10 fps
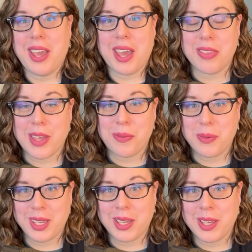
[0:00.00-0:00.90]
and then
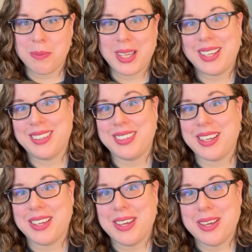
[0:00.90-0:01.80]
we
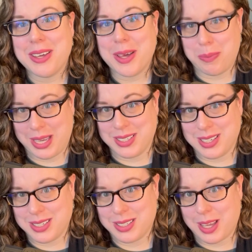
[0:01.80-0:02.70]
immediately
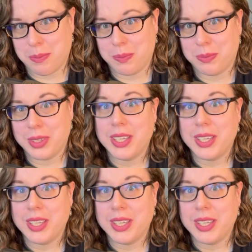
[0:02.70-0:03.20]
abandoned them.